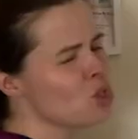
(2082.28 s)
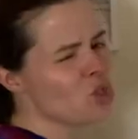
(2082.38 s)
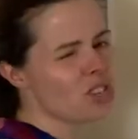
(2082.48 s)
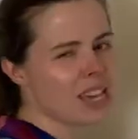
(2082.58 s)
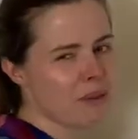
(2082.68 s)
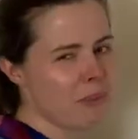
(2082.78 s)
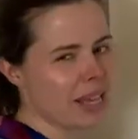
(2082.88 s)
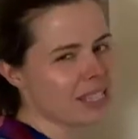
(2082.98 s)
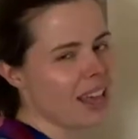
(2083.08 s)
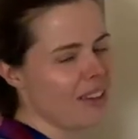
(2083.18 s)
joining in
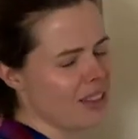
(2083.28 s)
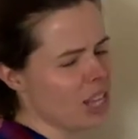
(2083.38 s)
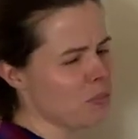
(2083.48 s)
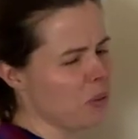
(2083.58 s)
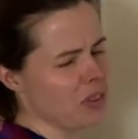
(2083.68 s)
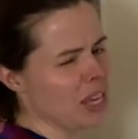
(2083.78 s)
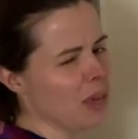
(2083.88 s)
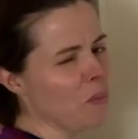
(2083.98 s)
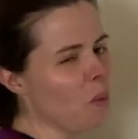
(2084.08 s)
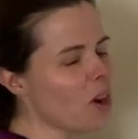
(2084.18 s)
Maths Live now, they're probably
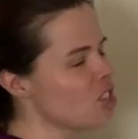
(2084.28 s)
thinking, what is